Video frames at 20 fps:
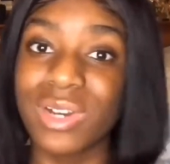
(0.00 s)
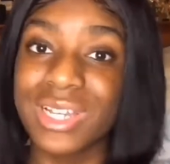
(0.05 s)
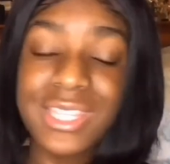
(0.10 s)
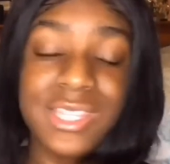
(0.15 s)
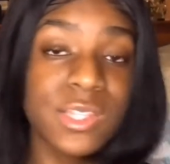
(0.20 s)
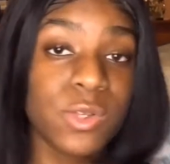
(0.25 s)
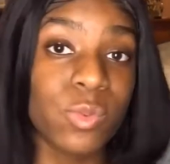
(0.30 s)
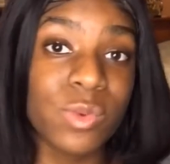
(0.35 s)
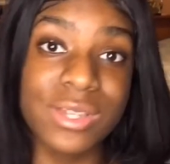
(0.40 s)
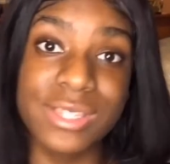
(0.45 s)

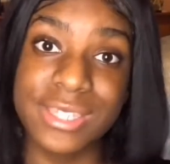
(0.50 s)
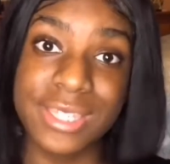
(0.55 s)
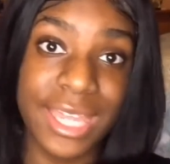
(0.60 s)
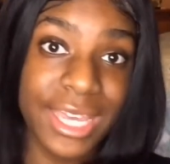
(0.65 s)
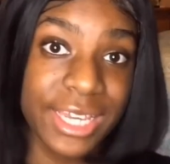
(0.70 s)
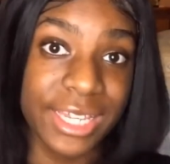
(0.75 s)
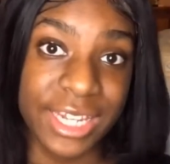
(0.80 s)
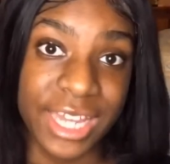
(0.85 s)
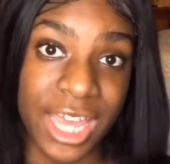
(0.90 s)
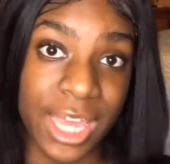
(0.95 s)
the worst that
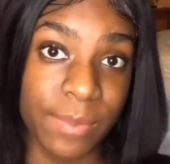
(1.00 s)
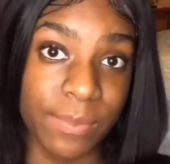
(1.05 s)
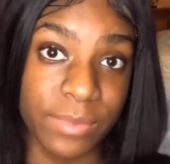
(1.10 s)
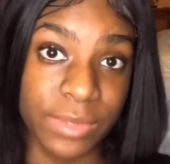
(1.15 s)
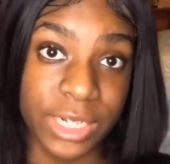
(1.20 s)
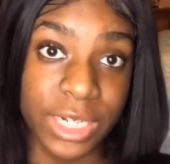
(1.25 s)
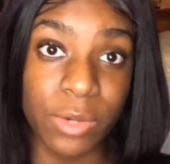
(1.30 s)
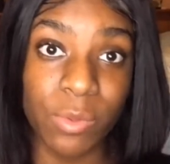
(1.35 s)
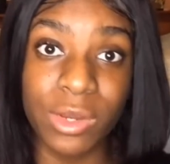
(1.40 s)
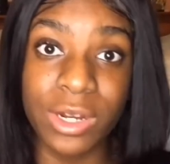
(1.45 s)
can happen?
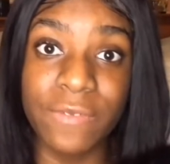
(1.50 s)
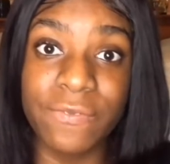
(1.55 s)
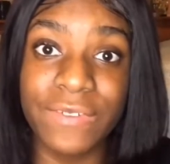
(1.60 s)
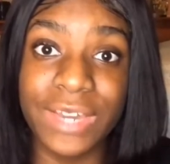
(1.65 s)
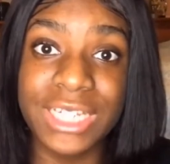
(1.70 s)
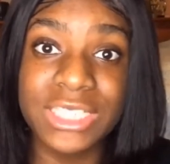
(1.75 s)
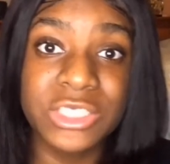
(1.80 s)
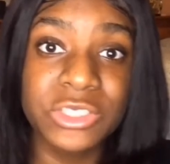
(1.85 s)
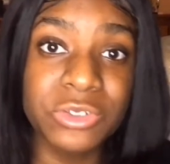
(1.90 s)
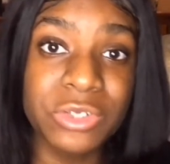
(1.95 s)
They want to
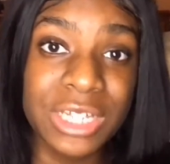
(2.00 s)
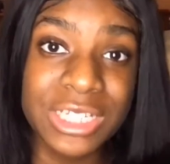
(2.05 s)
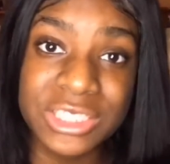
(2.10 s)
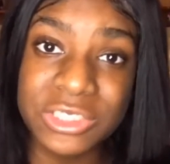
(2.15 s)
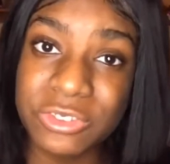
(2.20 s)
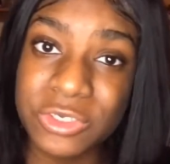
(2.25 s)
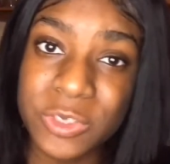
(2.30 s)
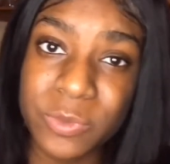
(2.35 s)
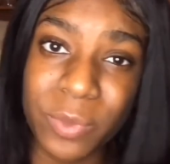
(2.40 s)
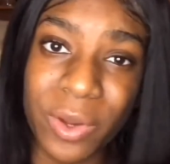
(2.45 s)
fight you because you
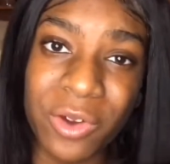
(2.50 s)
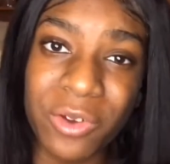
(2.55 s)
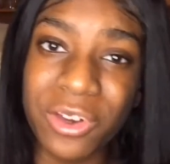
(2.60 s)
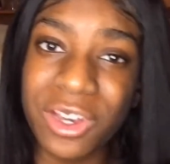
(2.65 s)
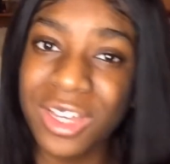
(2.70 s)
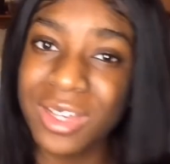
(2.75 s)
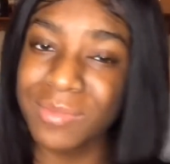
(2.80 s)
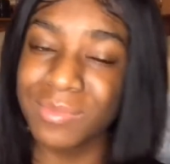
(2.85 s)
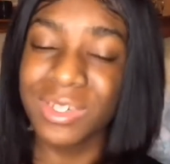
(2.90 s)
spoke up? No.